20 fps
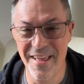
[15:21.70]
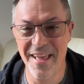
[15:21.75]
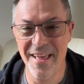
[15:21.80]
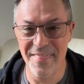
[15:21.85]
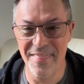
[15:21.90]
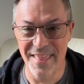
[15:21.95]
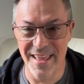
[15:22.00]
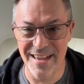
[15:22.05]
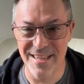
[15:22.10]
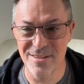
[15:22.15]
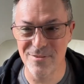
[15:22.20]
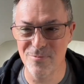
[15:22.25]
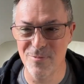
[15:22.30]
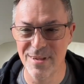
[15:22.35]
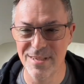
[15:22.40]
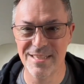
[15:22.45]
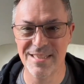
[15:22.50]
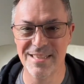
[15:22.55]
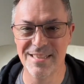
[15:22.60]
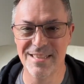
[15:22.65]
That is
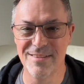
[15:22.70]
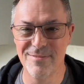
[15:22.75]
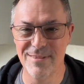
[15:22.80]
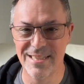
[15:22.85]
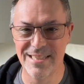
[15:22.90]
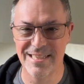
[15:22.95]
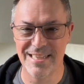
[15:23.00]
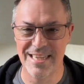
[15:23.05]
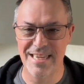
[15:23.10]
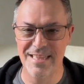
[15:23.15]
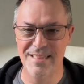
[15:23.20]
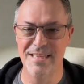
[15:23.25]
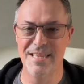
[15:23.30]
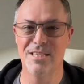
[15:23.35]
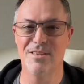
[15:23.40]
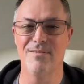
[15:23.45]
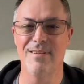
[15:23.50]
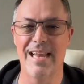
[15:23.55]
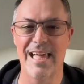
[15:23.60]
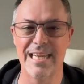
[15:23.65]
once in this
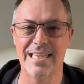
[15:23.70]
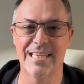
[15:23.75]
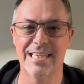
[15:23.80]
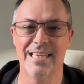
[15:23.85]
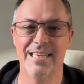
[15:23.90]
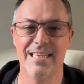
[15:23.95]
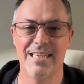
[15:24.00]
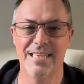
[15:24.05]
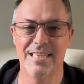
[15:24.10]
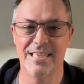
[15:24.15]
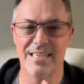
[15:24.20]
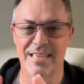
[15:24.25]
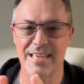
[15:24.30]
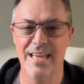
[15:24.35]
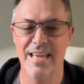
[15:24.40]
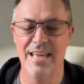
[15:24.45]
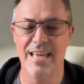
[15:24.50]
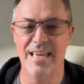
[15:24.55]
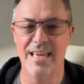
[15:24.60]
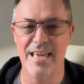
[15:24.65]
relaxed condition,
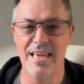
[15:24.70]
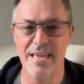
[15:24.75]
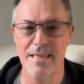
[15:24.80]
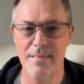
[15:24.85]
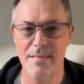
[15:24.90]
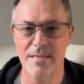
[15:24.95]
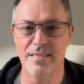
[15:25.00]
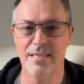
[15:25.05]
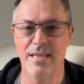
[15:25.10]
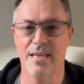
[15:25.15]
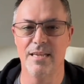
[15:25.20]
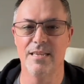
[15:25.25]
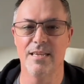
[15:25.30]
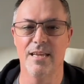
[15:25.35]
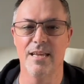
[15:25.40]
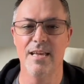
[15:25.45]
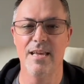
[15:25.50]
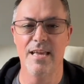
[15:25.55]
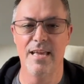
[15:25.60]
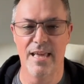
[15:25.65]
in the
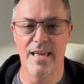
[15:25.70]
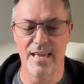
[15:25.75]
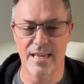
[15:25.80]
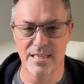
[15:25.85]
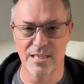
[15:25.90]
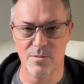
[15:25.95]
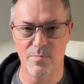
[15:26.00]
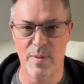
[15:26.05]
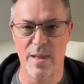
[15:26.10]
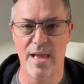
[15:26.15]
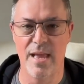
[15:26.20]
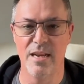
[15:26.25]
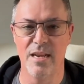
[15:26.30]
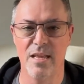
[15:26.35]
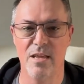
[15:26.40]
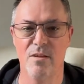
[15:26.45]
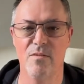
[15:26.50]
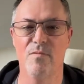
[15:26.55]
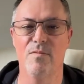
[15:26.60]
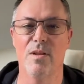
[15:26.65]
center,
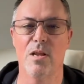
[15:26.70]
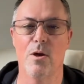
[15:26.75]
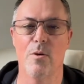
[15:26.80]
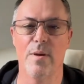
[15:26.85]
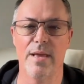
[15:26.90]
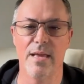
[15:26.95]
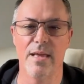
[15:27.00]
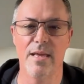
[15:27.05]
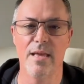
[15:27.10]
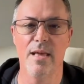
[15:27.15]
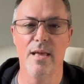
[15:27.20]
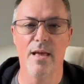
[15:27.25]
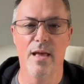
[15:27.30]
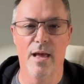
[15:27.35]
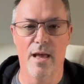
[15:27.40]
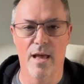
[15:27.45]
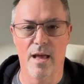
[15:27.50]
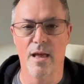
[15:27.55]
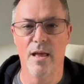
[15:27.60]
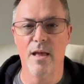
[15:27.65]
expanding, flowing,
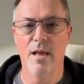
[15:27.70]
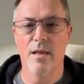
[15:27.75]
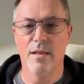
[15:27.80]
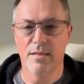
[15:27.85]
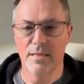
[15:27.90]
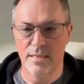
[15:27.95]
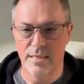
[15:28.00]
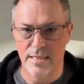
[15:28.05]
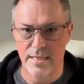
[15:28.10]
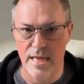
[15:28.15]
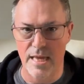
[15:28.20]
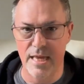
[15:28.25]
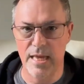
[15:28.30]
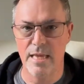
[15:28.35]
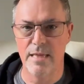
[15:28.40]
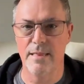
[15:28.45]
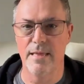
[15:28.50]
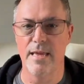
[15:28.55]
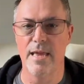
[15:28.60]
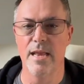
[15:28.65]

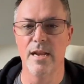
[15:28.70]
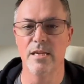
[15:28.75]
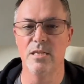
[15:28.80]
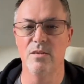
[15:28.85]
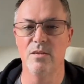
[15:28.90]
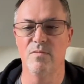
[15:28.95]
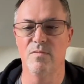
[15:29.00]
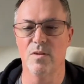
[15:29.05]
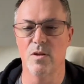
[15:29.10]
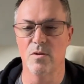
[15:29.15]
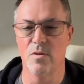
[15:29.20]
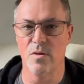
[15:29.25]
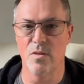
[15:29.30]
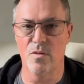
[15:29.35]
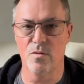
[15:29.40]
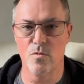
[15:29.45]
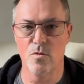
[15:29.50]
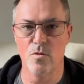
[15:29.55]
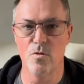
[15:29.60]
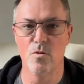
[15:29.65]
seeing the energy flowing
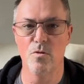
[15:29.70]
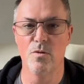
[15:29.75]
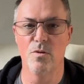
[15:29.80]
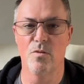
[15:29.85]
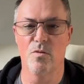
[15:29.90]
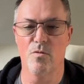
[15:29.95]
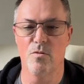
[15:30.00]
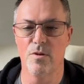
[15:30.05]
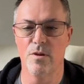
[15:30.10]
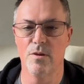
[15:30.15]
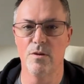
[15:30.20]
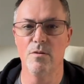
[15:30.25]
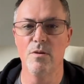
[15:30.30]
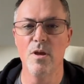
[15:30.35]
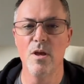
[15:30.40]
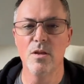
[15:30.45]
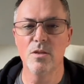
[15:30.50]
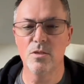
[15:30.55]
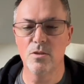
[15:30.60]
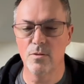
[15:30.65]
through you
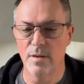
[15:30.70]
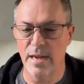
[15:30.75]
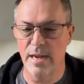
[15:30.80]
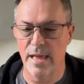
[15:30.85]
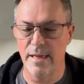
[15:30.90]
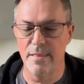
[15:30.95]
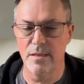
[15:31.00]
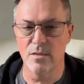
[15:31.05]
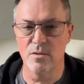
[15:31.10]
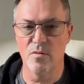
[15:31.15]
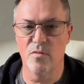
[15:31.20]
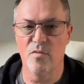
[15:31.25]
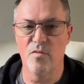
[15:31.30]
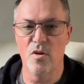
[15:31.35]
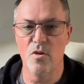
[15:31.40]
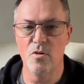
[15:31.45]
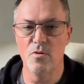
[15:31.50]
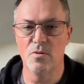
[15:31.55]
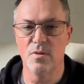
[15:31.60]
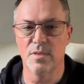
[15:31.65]
to allow that to
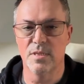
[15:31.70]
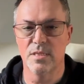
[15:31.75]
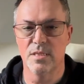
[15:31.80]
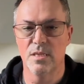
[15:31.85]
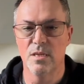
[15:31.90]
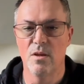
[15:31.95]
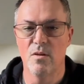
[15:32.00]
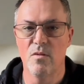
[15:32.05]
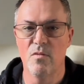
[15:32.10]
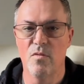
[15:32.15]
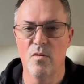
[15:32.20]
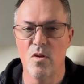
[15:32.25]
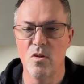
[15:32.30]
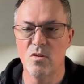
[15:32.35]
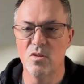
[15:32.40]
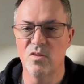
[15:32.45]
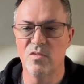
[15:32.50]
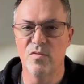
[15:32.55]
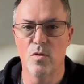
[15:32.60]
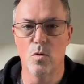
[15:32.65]
focus
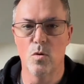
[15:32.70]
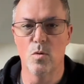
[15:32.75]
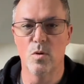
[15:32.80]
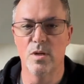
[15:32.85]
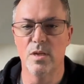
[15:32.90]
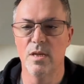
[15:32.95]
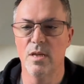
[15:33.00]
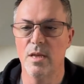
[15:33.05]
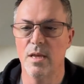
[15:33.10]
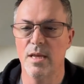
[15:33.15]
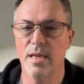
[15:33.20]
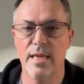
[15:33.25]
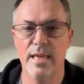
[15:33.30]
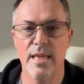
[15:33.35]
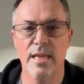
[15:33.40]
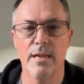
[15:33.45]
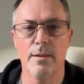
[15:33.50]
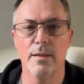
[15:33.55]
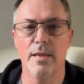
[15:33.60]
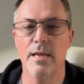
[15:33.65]
forward
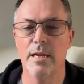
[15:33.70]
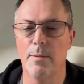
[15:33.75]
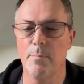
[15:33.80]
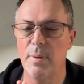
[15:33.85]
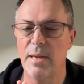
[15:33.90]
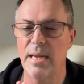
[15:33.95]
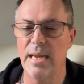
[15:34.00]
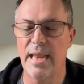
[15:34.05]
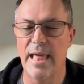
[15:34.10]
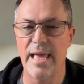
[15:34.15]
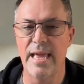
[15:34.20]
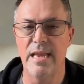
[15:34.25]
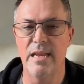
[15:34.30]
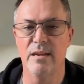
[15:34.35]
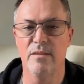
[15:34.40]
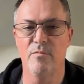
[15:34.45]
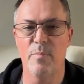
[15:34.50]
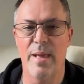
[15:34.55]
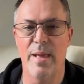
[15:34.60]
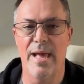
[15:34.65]
in a plane
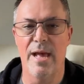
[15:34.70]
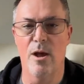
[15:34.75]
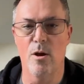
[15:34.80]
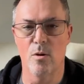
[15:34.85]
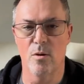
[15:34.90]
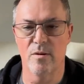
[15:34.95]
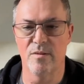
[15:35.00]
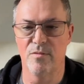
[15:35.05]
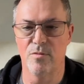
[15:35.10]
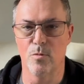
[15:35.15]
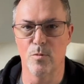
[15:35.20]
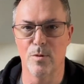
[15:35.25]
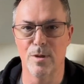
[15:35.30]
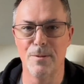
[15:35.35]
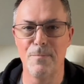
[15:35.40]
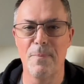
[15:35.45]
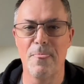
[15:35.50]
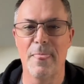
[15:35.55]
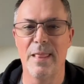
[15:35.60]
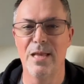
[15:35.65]
of power, if you
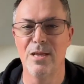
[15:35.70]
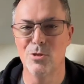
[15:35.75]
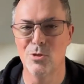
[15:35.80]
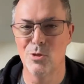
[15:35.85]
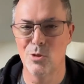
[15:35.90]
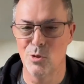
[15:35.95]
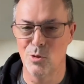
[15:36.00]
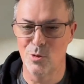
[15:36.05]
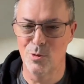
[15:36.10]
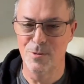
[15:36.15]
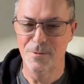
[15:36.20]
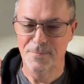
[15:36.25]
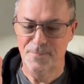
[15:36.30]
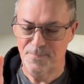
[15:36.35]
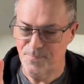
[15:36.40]
will, to